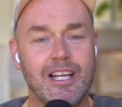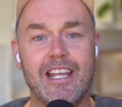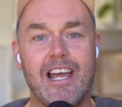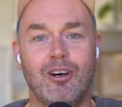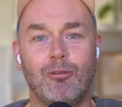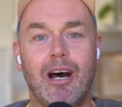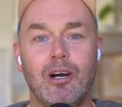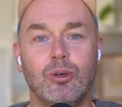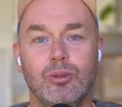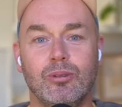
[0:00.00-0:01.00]
and KL
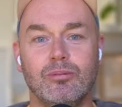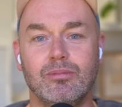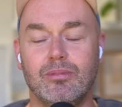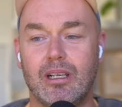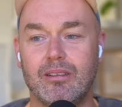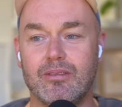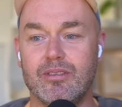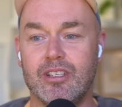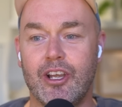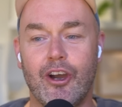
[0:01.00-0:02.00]
Rahul
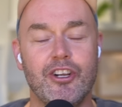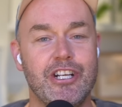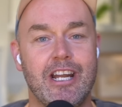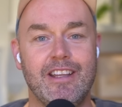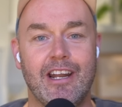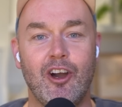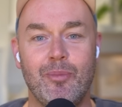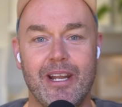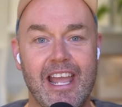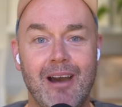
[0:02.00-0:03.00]
negotiated that
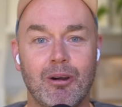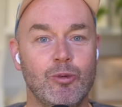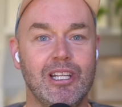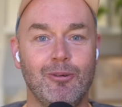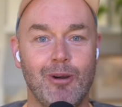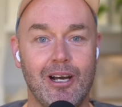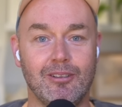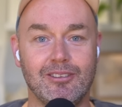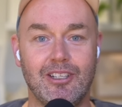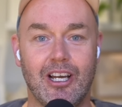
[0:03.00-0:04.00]
opening hour really
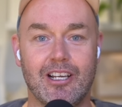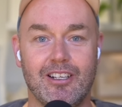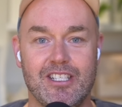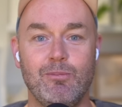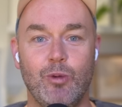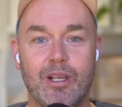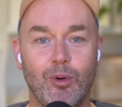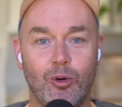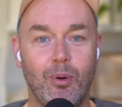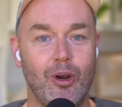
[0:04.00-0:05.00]
well. Like Tim
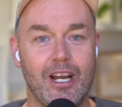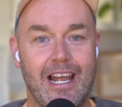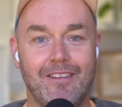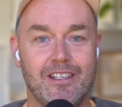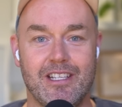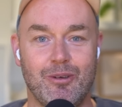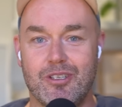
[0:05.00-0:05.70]
Wigmore pointed out that there was